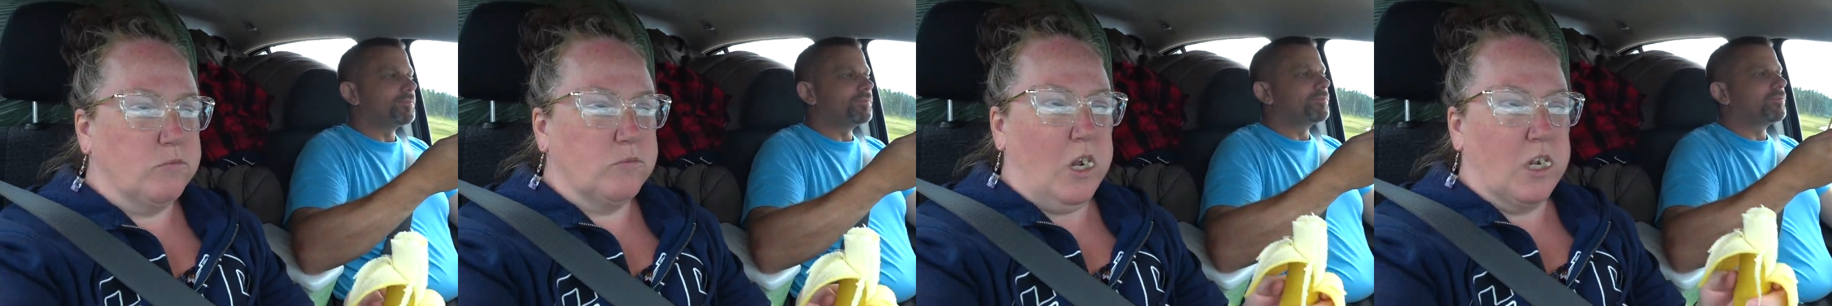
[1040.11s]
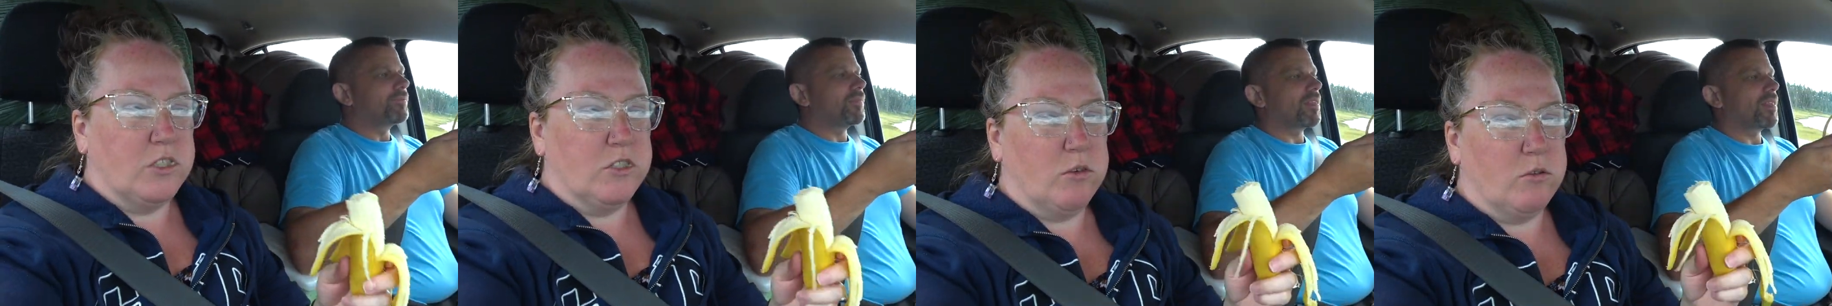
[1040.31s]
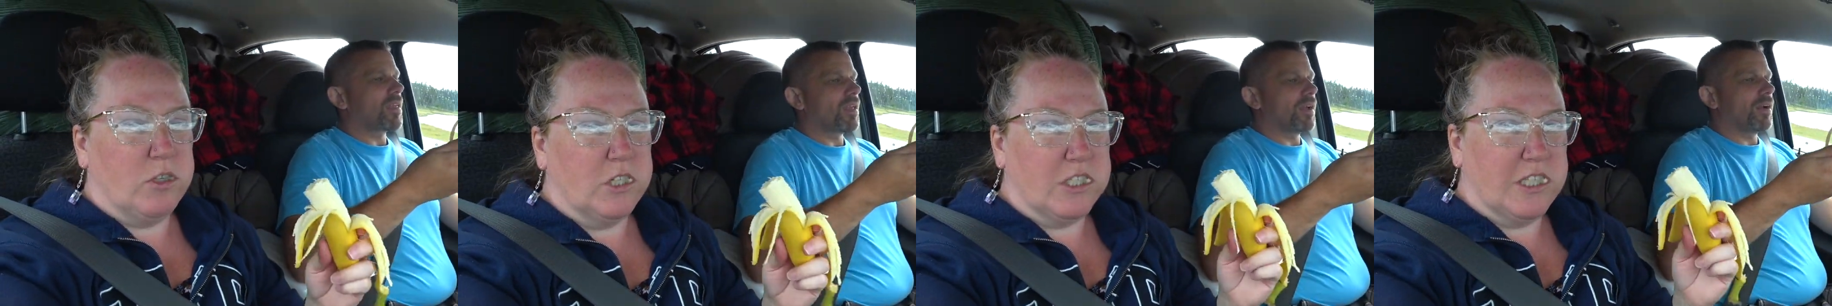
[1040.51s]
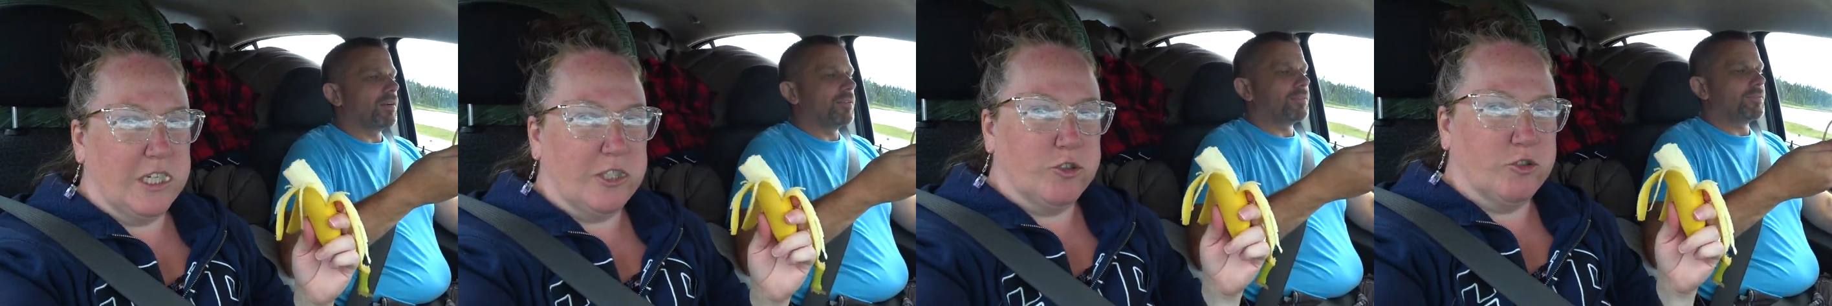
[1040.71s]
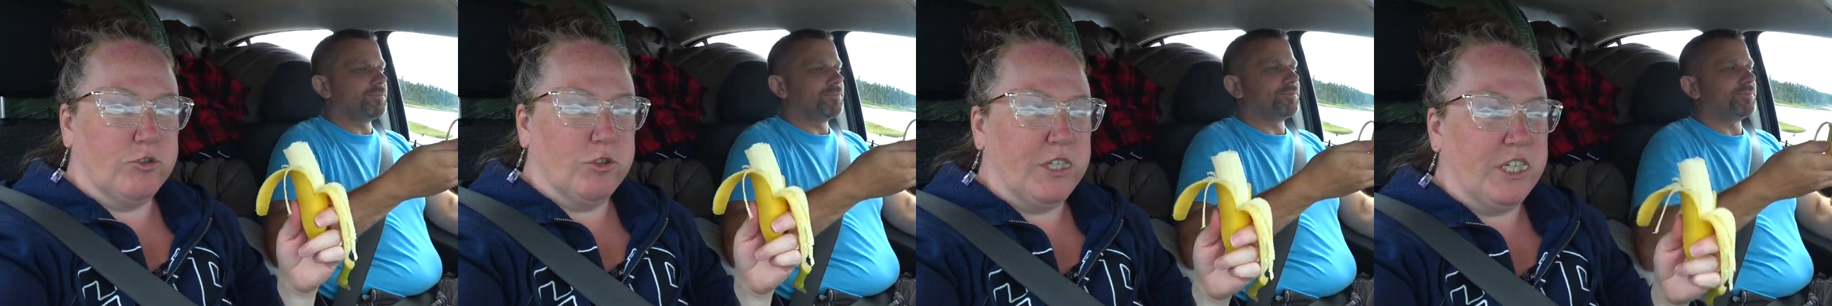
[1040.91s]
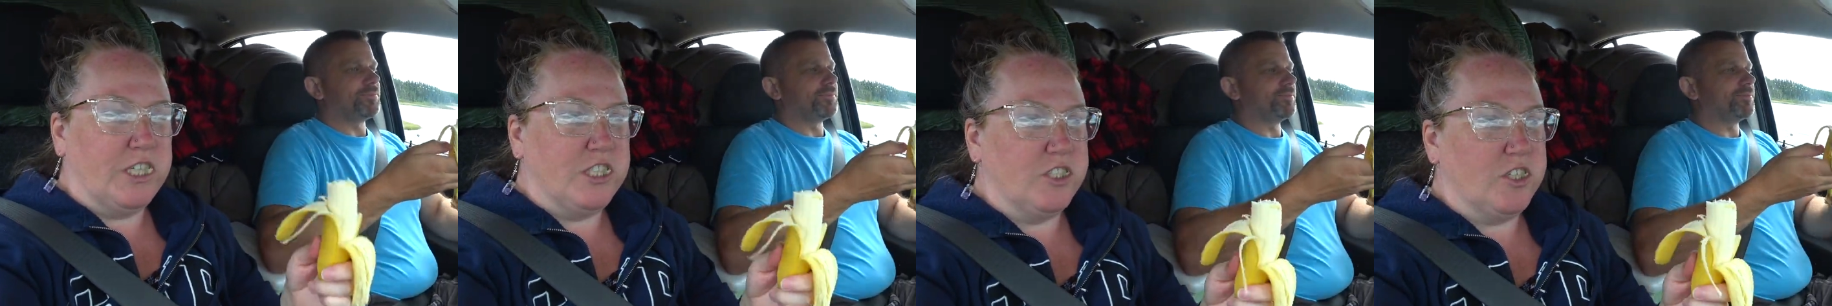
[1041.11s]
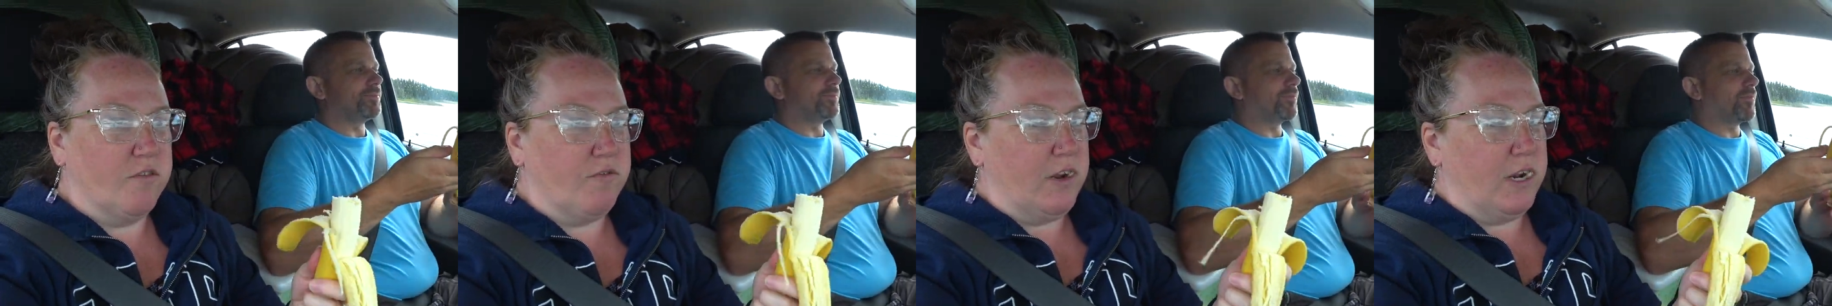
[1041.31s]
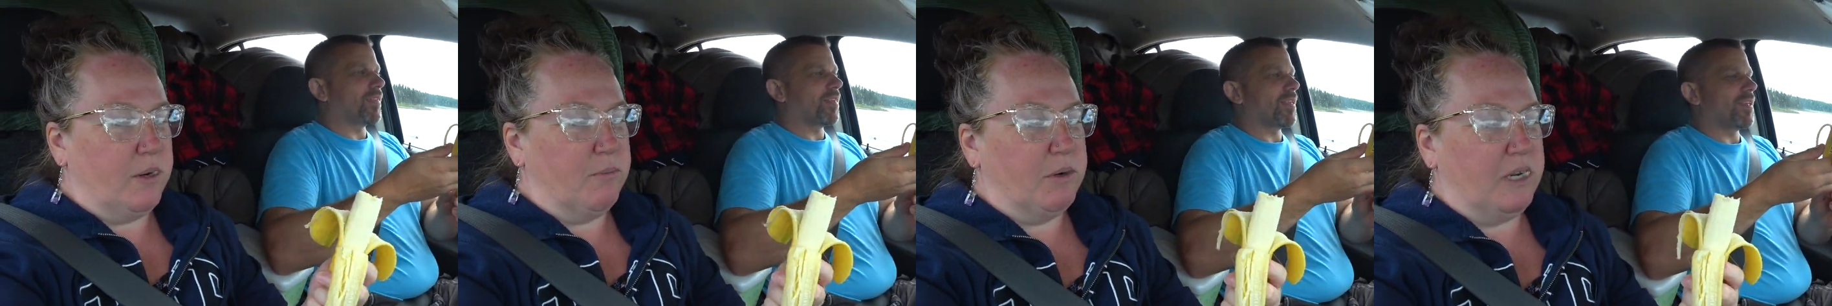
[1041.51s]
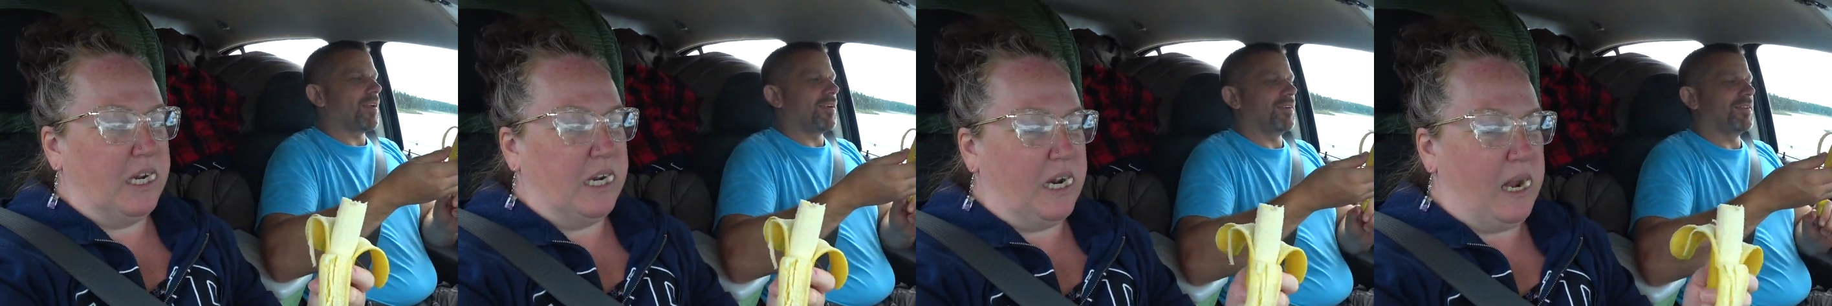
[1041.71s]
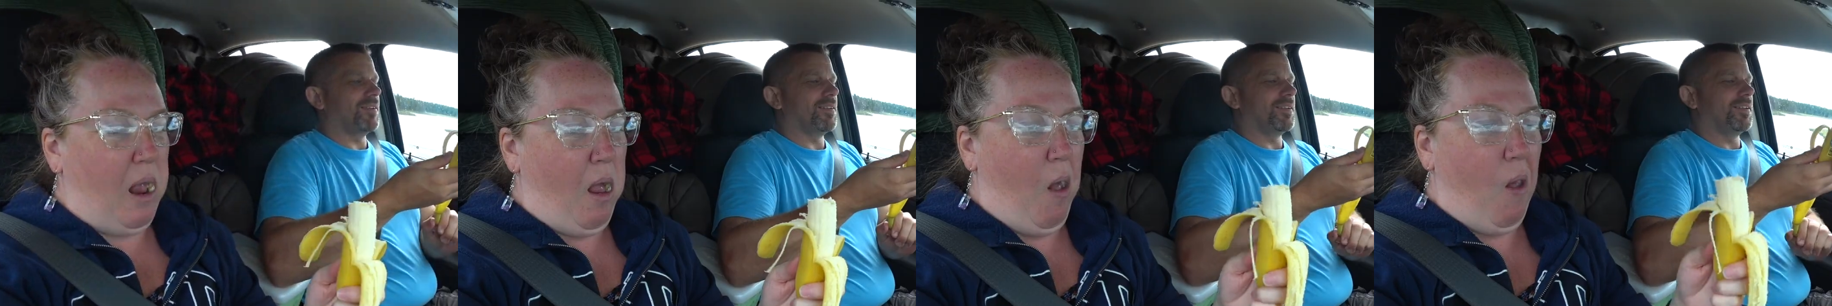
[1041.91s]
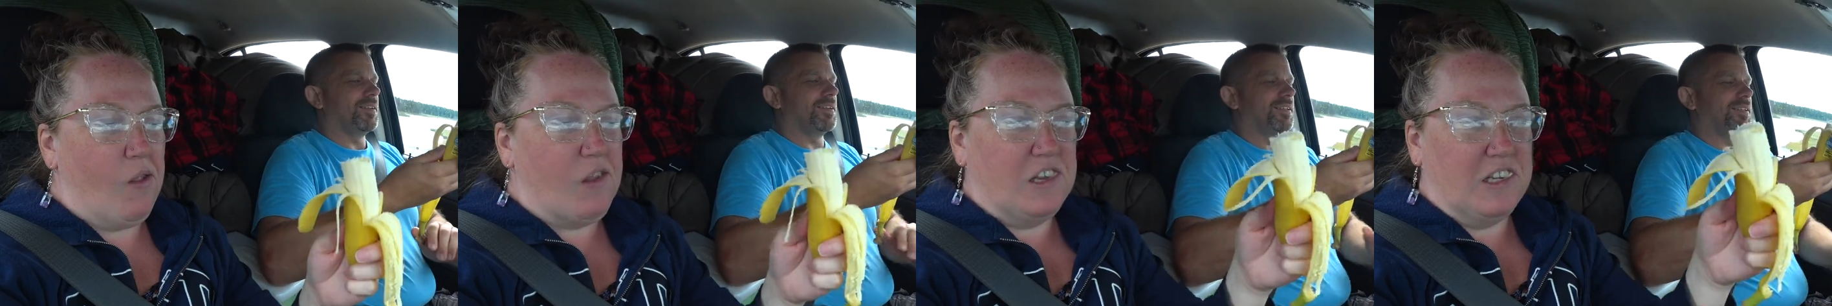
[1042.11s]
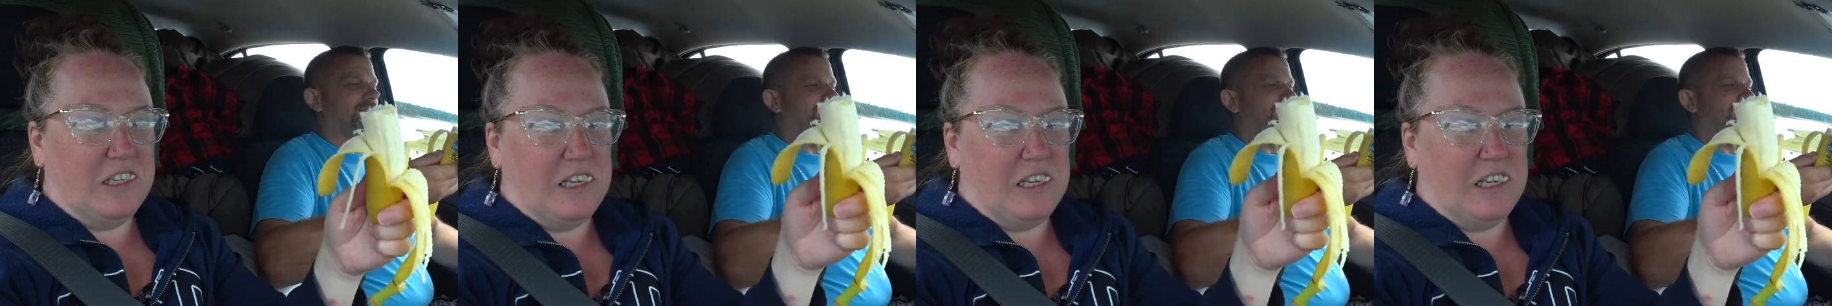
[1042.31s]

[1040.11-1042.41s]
Speaker 1: I don't like that stringy stuff on a banana. Like